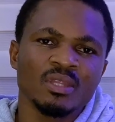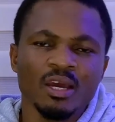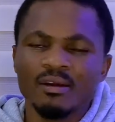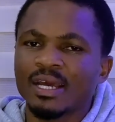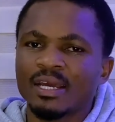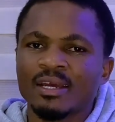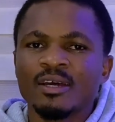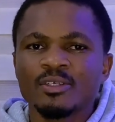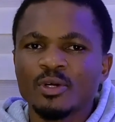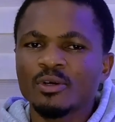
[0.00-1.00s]
All right.
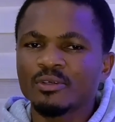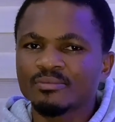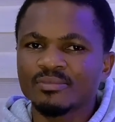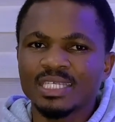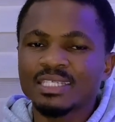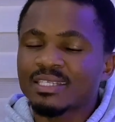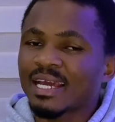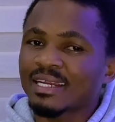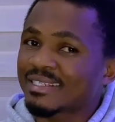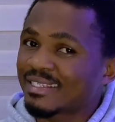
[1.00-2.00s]
So just like
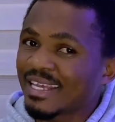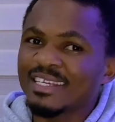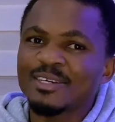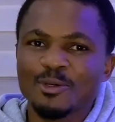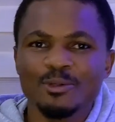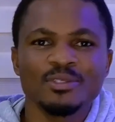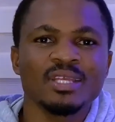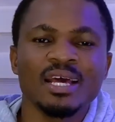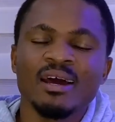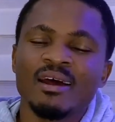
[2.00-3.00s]
the saying goes,
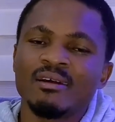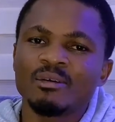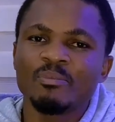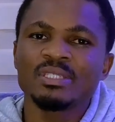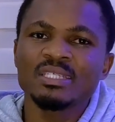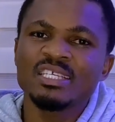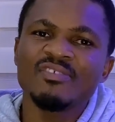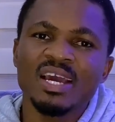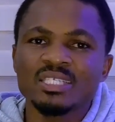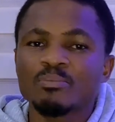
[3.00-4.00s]
repetitive
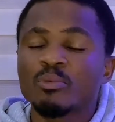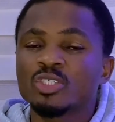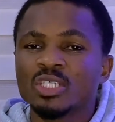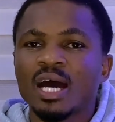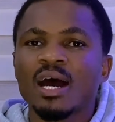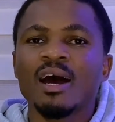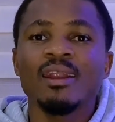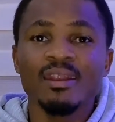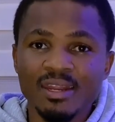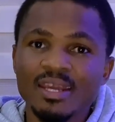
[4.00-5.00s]
exposure
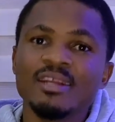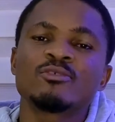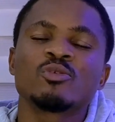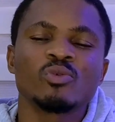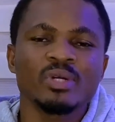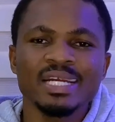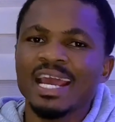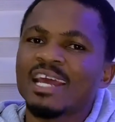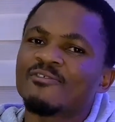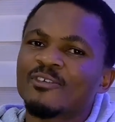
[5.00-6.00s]
leads to
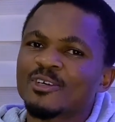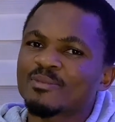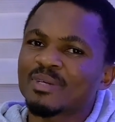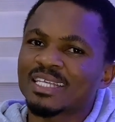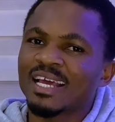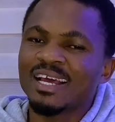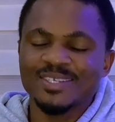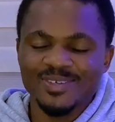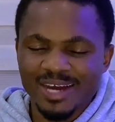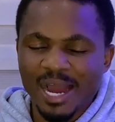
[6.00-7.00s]
reinforcement.
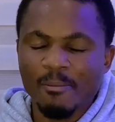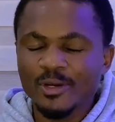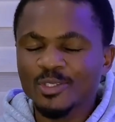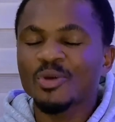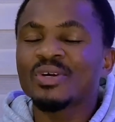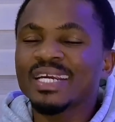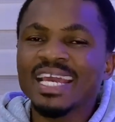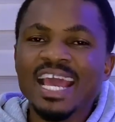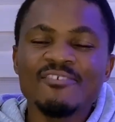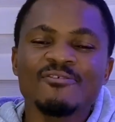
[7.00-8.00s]
So I'm going to
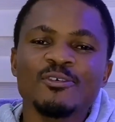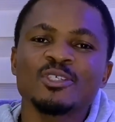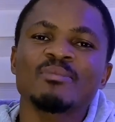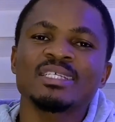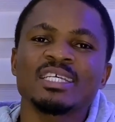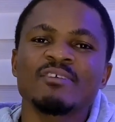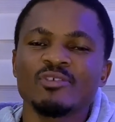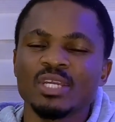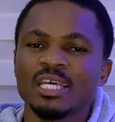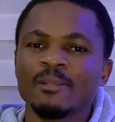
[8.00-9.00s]
reinforce myself
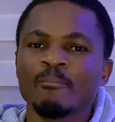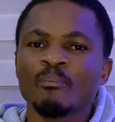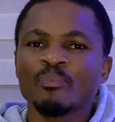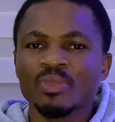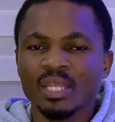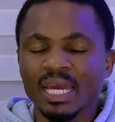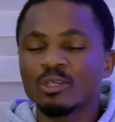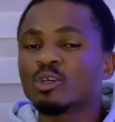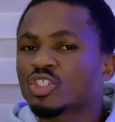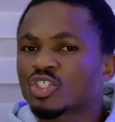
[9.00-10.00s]
today and
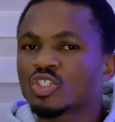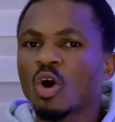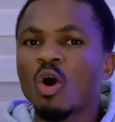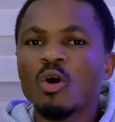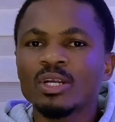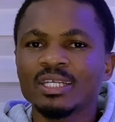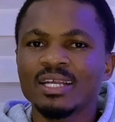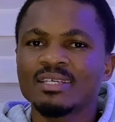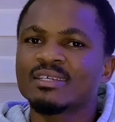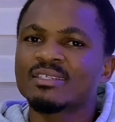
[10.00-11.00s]
go through all the
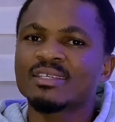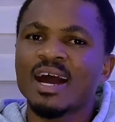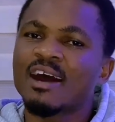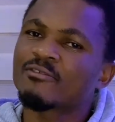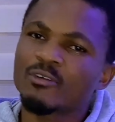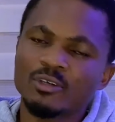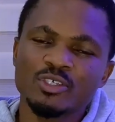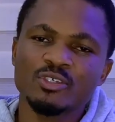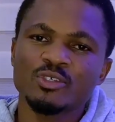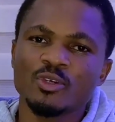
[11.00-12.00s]
lessons I've gone
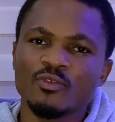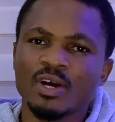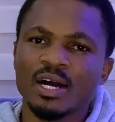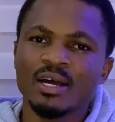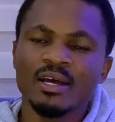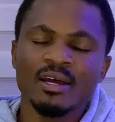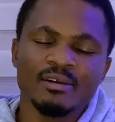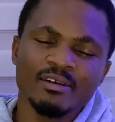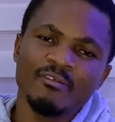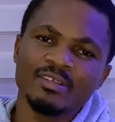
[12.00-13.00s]
through so far,
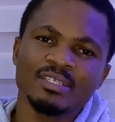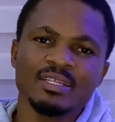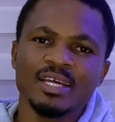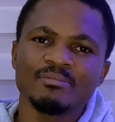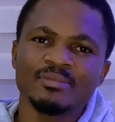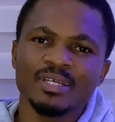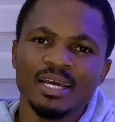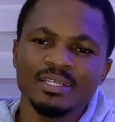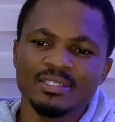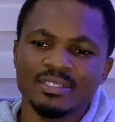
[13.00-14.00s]
revisit them,
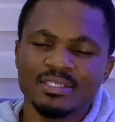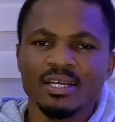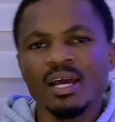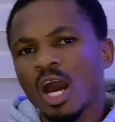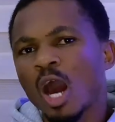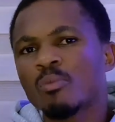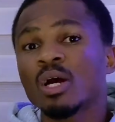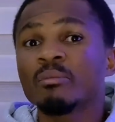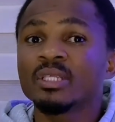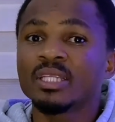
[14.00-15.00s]
and I'll
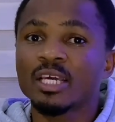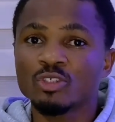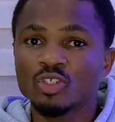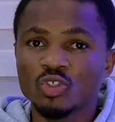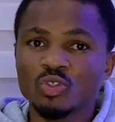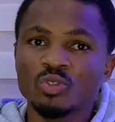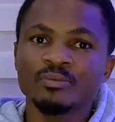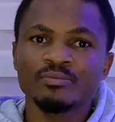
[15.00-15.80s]
probably take you through